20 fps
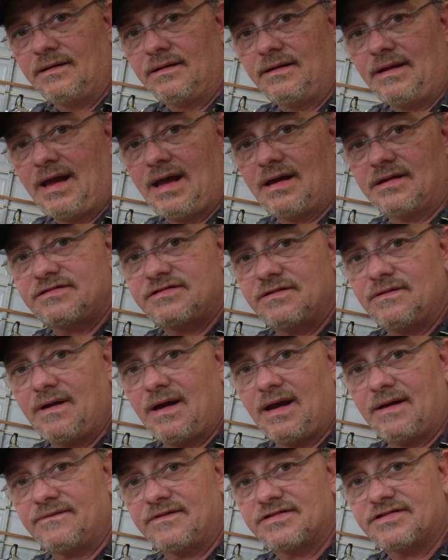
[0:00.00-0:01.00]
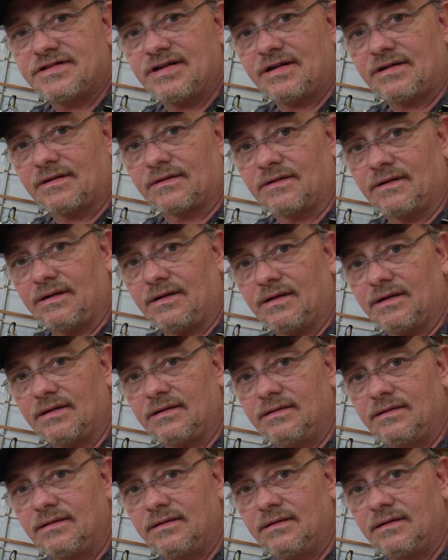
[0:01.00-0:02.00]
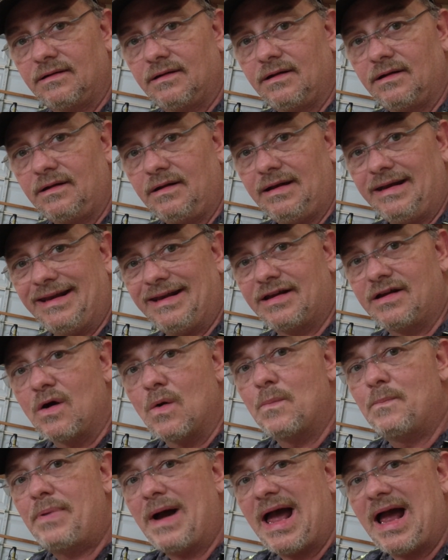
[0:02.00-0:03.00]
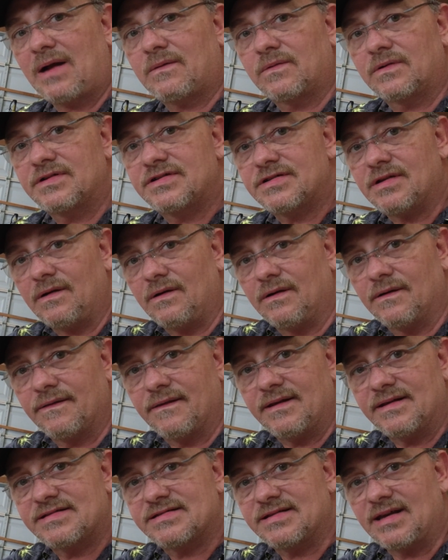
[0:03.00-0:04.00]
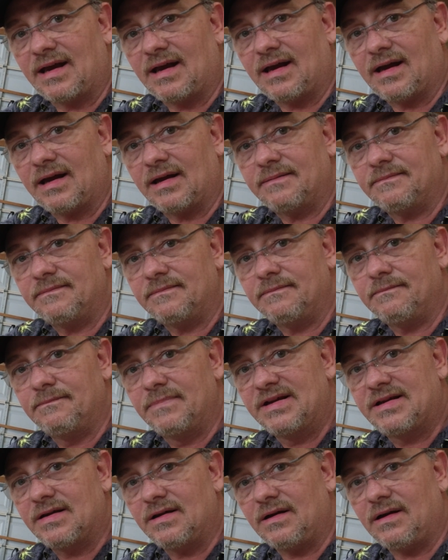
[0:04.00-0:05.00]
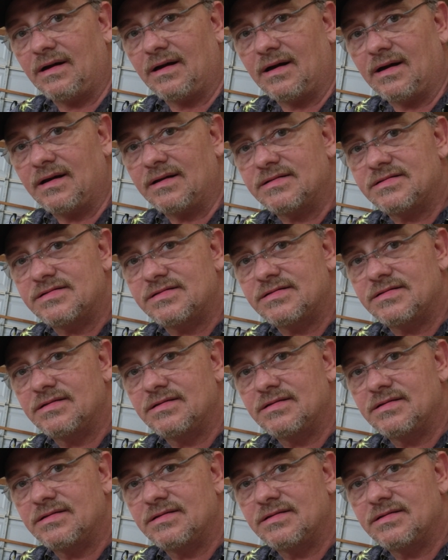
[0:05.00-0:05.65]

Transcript: Now, as you have your sticker on, you need to go backwards on this side because